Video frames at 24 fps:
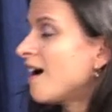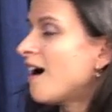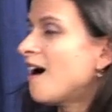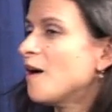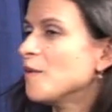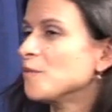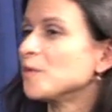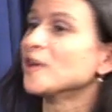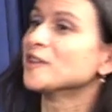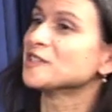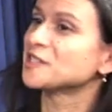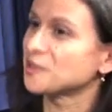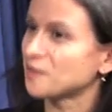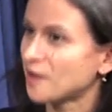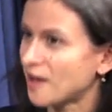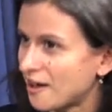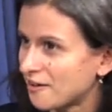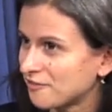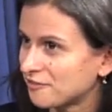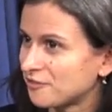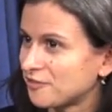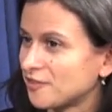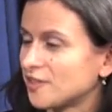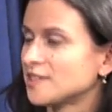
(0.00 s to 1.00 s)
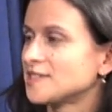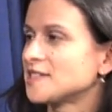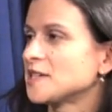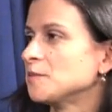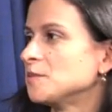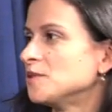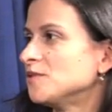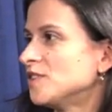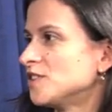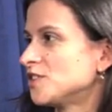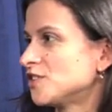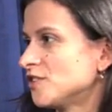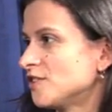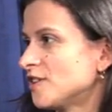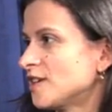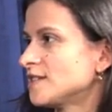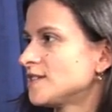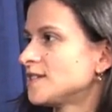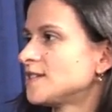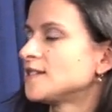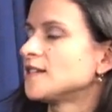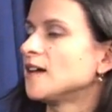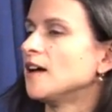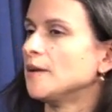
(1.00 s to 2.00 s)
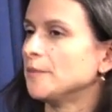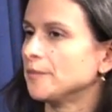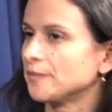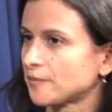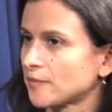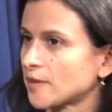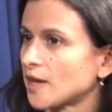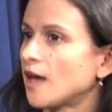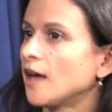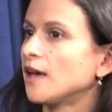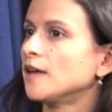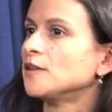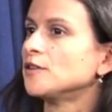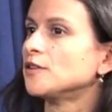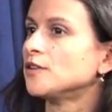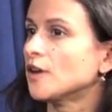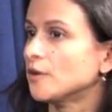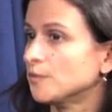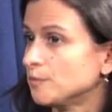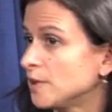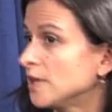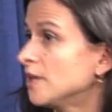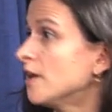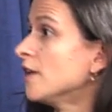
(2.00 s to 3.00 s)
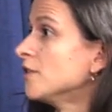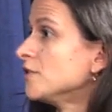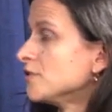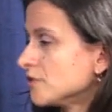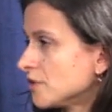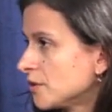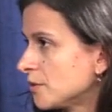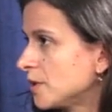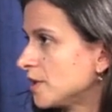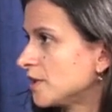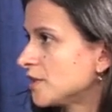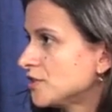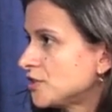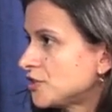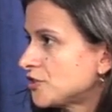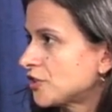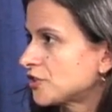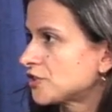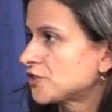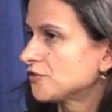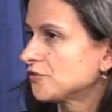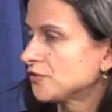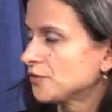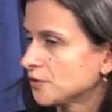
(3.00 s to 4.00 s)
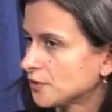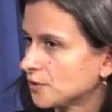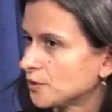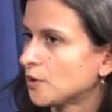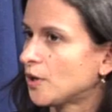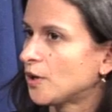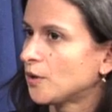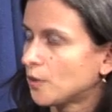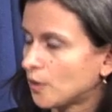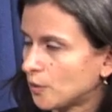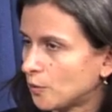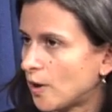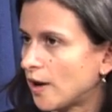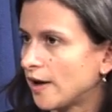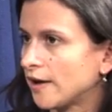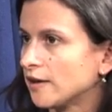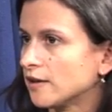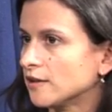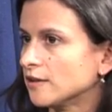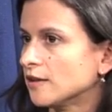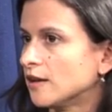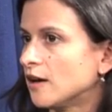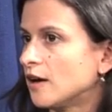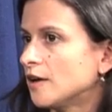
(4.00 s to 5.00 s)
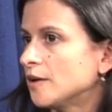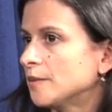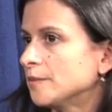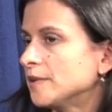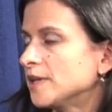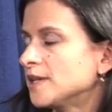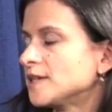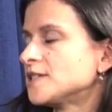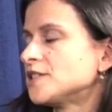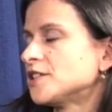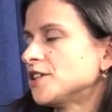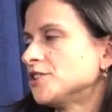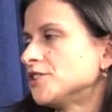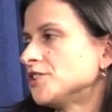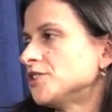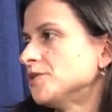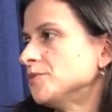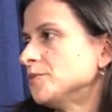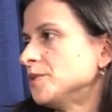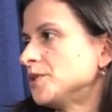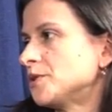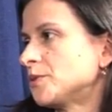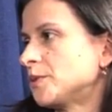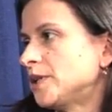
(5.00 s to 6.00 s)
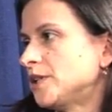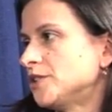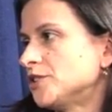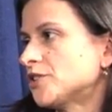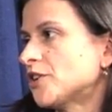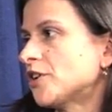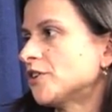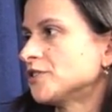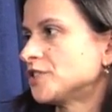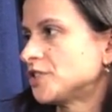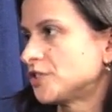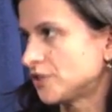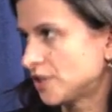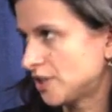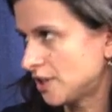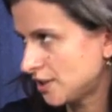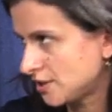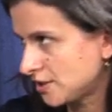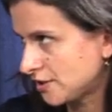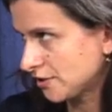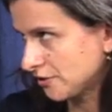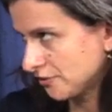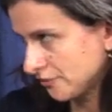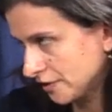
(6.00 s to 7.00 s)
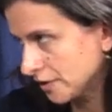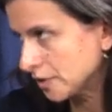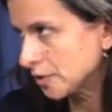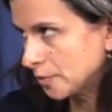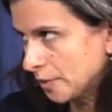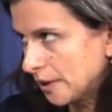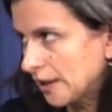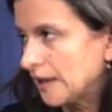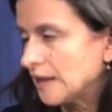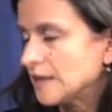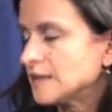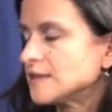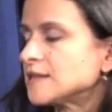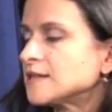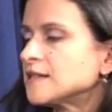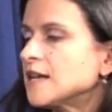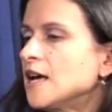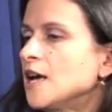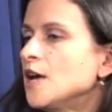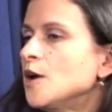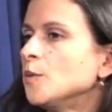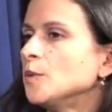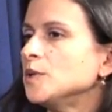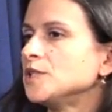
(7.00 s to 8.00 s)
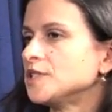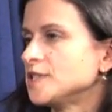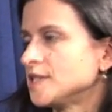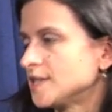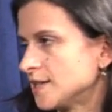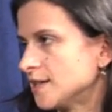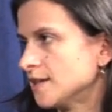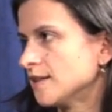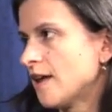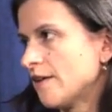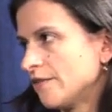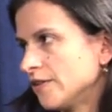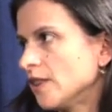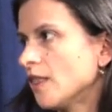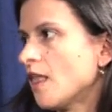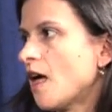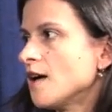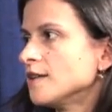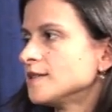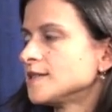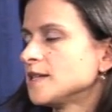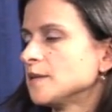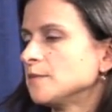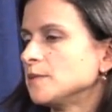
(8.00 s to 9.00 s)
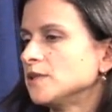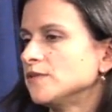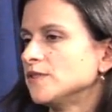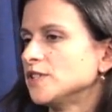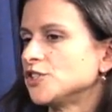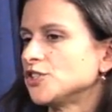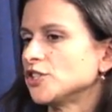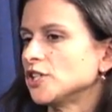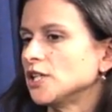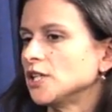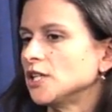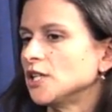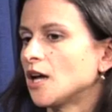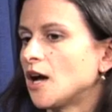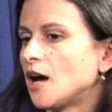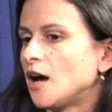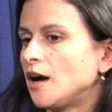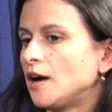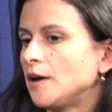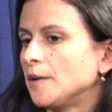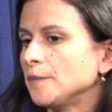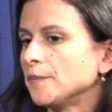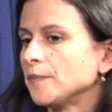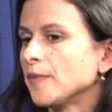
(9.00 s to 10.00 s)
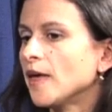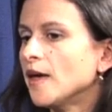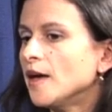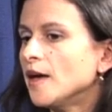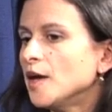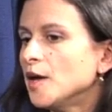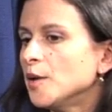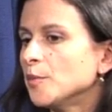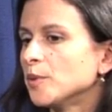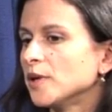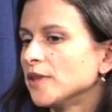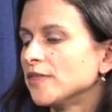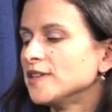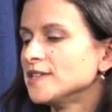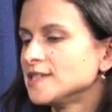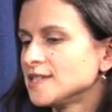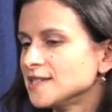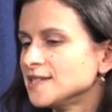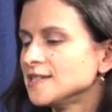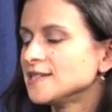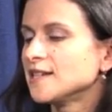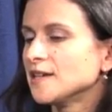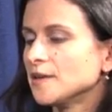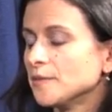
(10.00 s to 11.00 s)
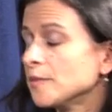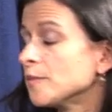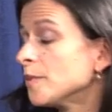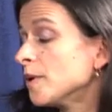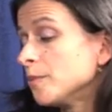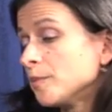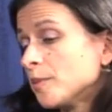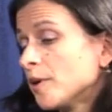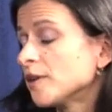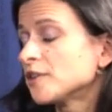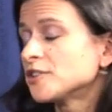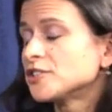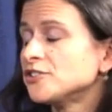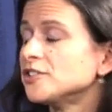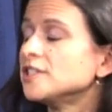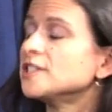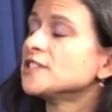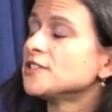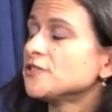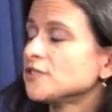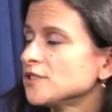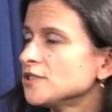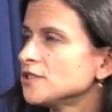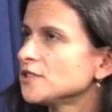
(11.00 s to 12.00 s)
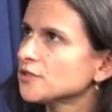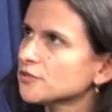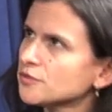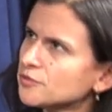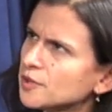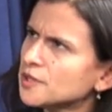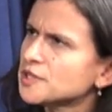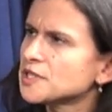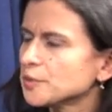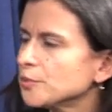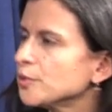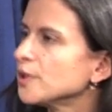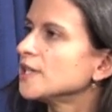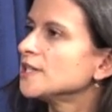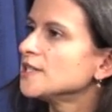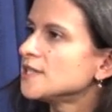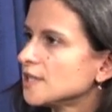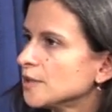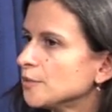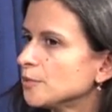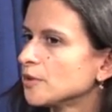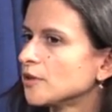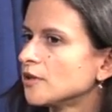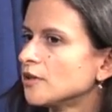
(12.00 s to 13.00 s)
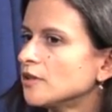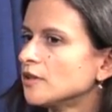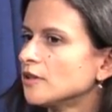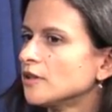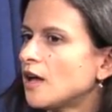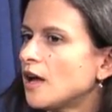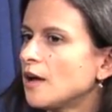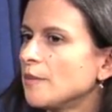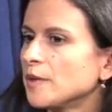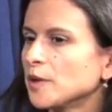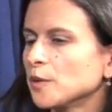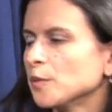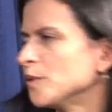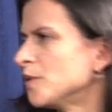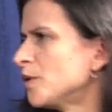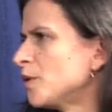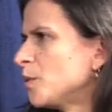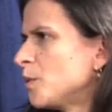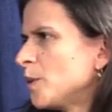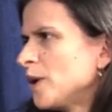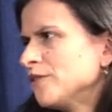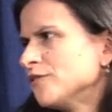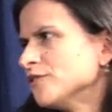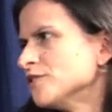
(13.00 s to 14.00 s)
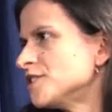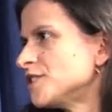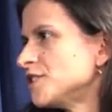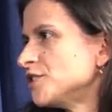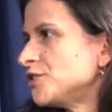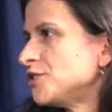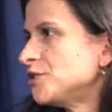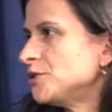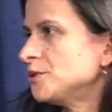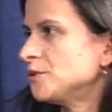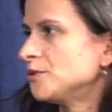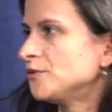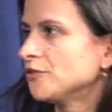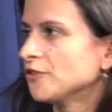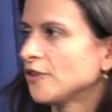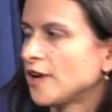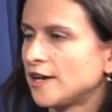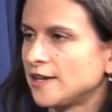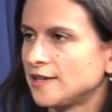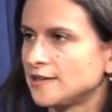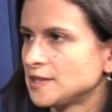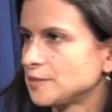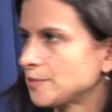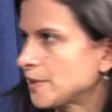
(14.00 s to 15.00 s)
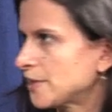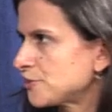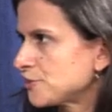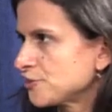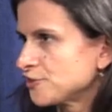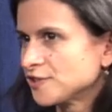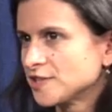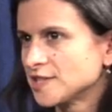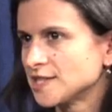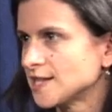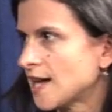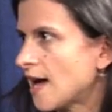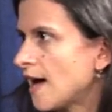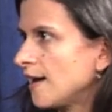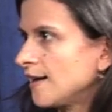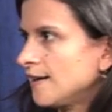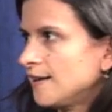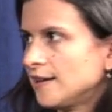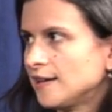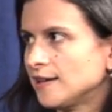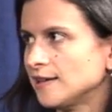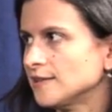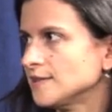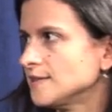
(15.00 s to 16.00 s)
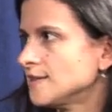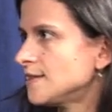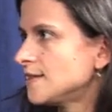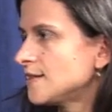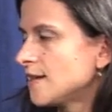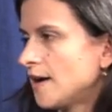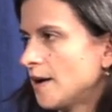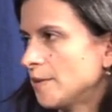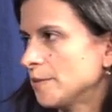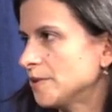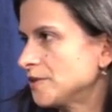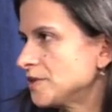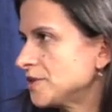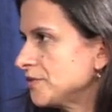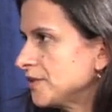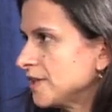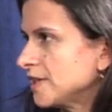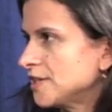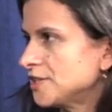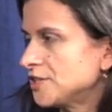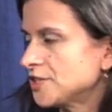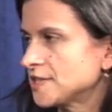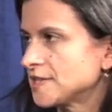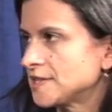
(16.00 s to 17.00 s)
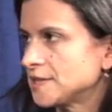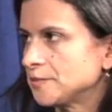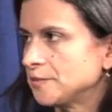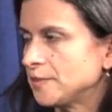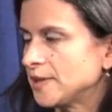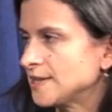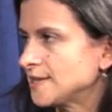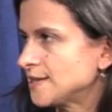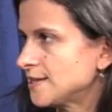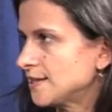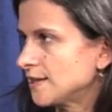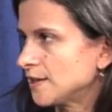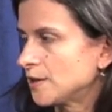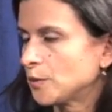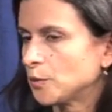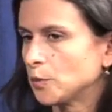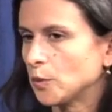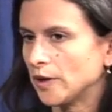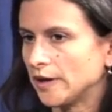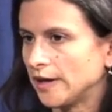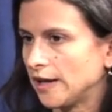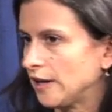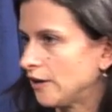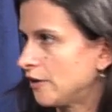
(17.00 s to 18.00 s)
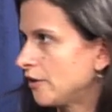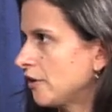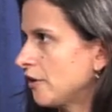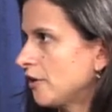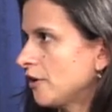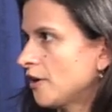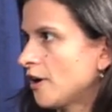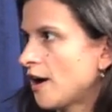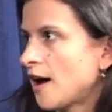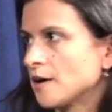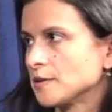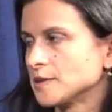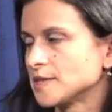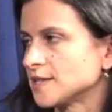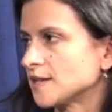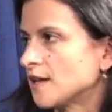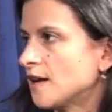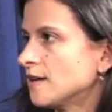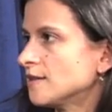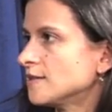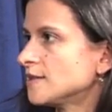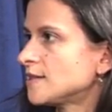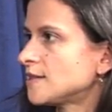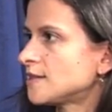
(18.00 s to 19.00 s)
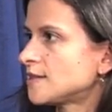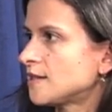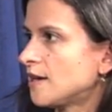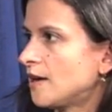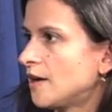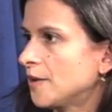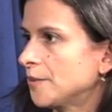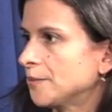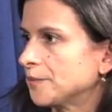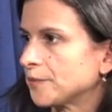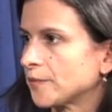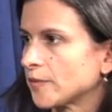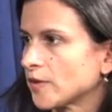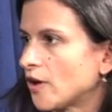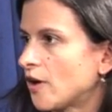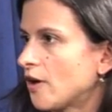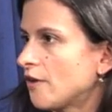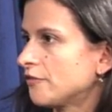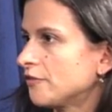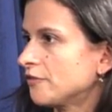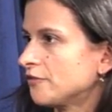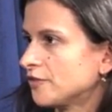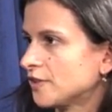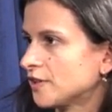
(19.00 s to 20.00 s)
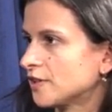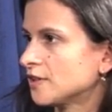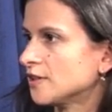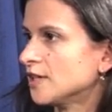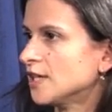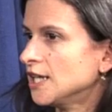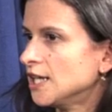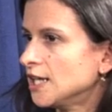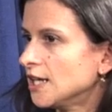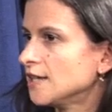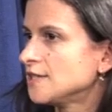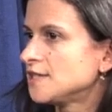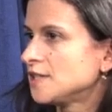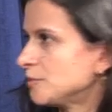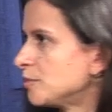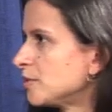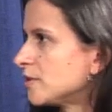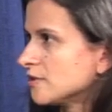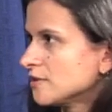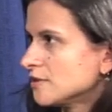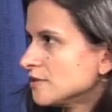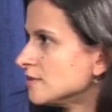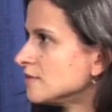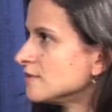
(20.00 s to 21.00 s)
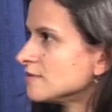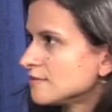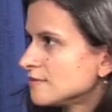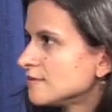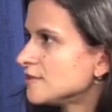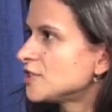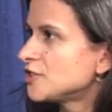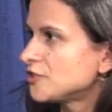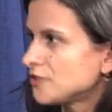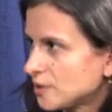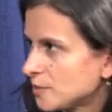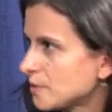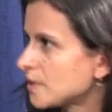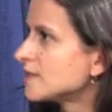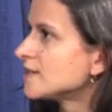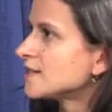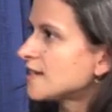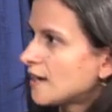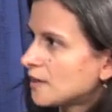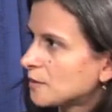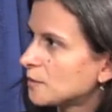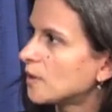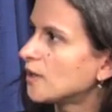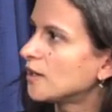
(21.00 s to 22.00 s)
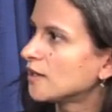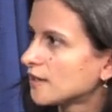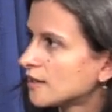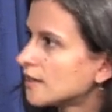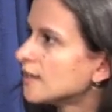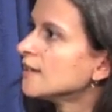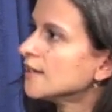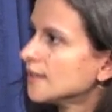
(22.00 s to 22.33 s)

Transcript: Um, mm-hmm. We also have a subdivision that's um, been undergoing construction for a while, um, an extension between Charles Street and Deerfield Place, mm-hmm. which is an eleven lot subdivision. Um, But this is, um, but Park Street is, it's a, it's a pretty typical, um, there were no waivers issued for any special design needs. Um, it's really just basic one acre house lots um, mm-hmm. off of a, a typical street with a sidewalk.